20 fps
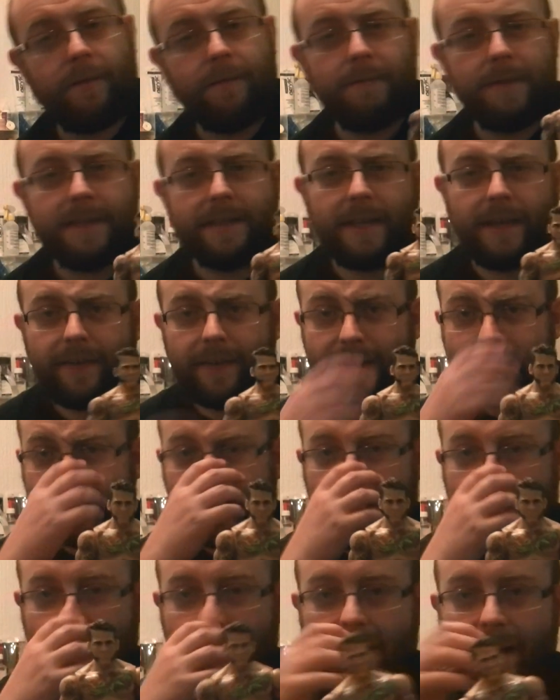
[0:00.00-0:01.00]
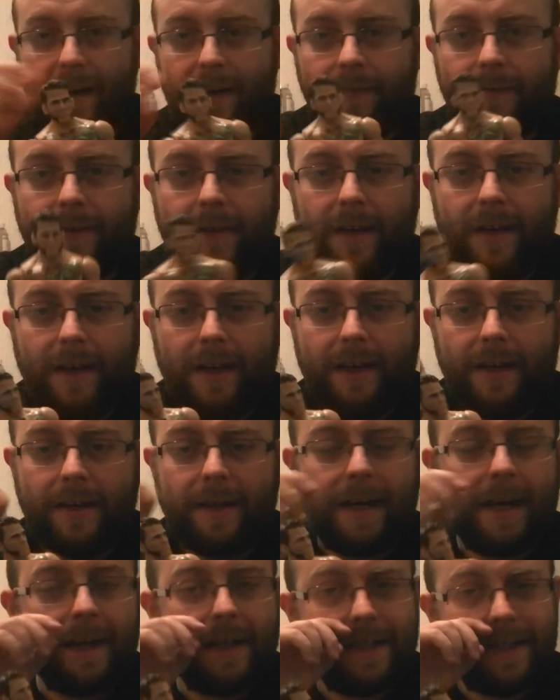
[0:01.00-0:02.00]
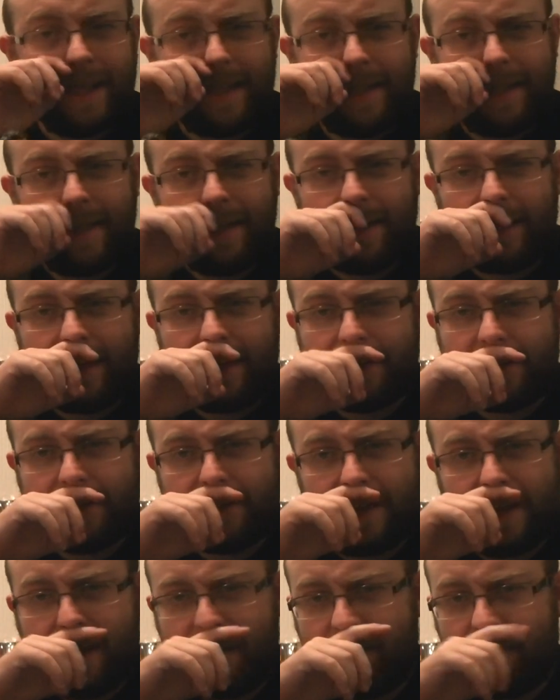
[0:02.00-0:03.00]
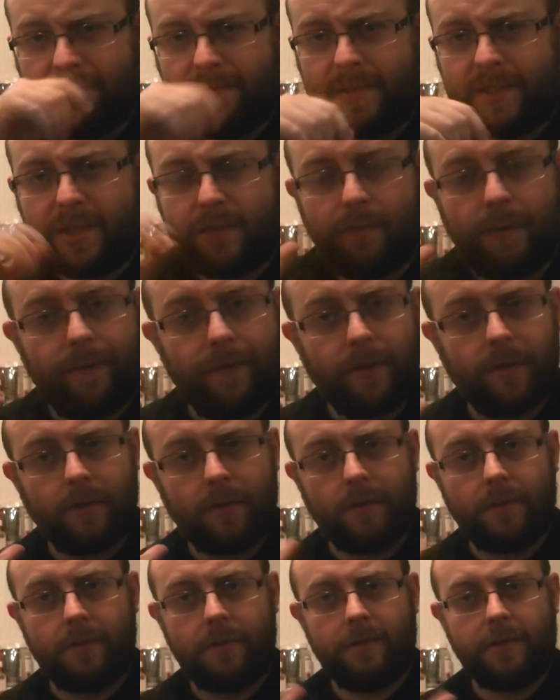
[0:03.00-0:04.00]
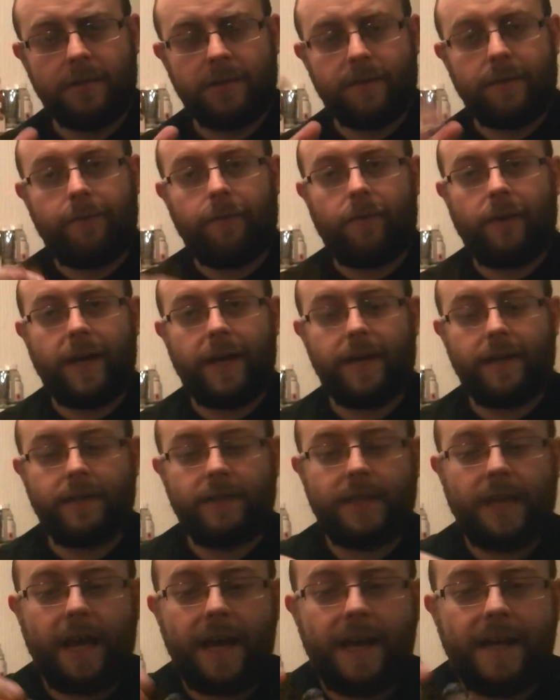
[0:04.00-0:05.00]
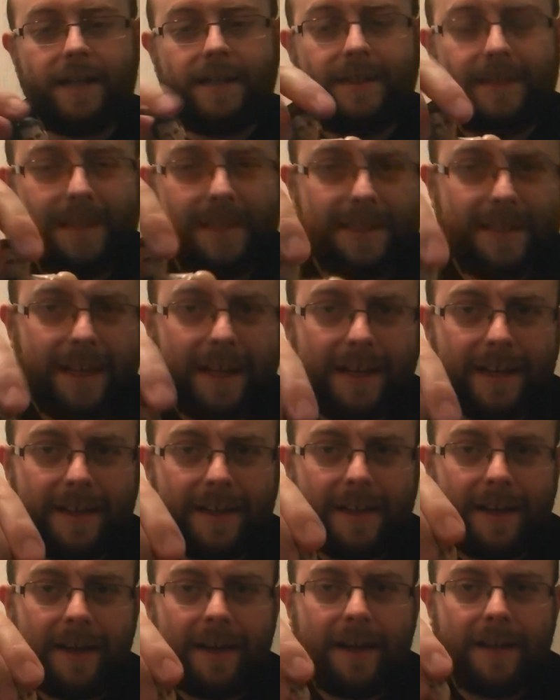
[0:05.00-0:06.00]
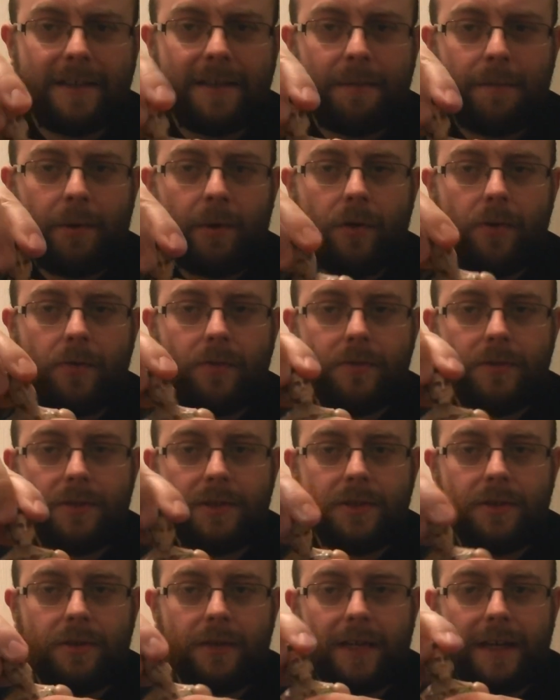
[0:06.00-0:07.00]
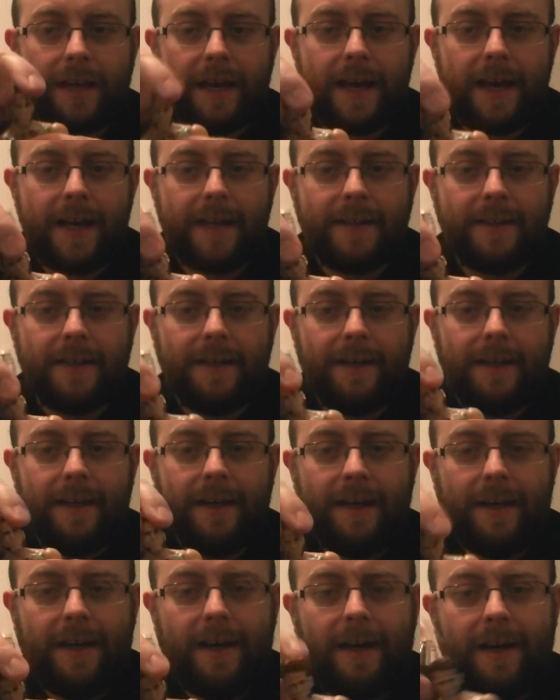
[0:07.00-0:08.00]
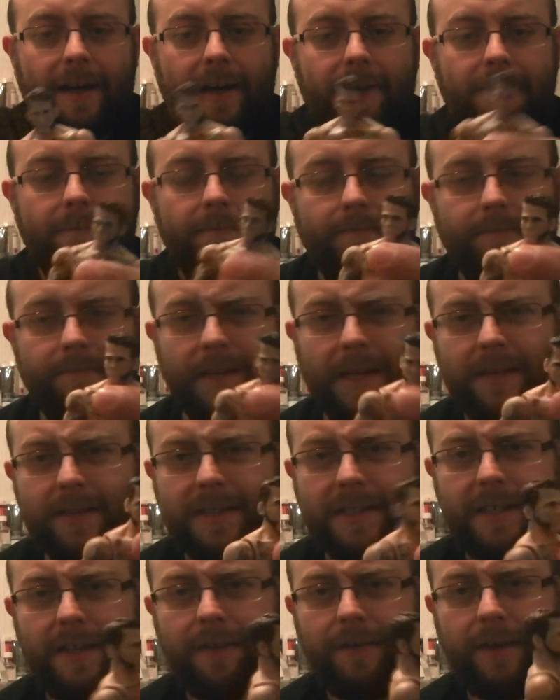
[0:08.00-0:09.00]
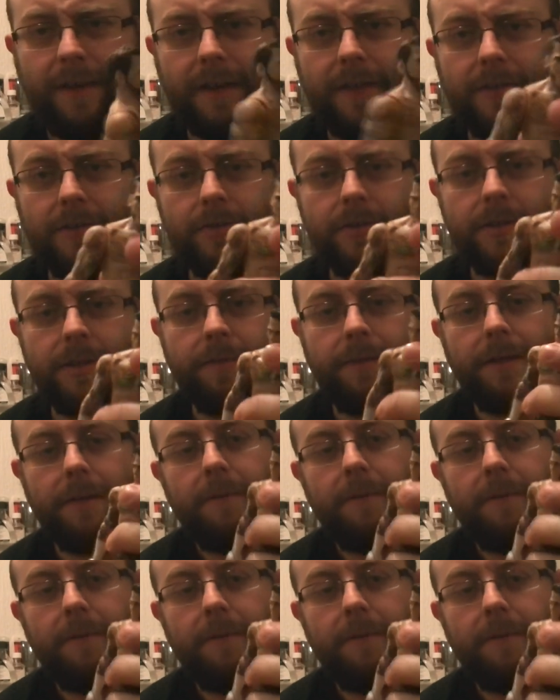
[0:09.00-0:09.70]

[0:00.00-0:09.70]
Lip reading: of misgivings I have. The guy said he liked swivel hinge heads. This guy kind of has a ball socket head. I'll see if I can do something